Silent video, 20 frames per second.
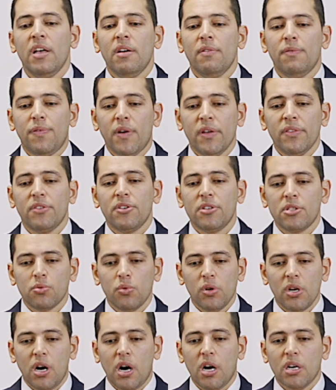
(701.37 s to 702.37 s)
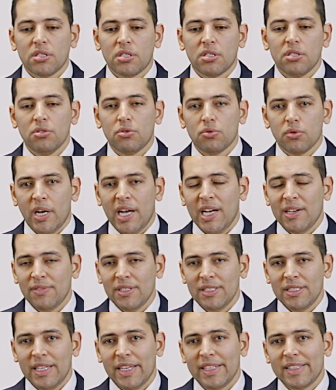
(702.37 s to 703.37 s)
Funders will ask you to have a
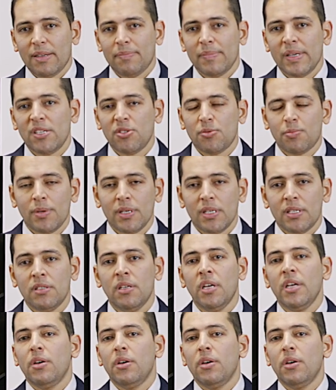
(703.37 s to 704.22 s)
data management plan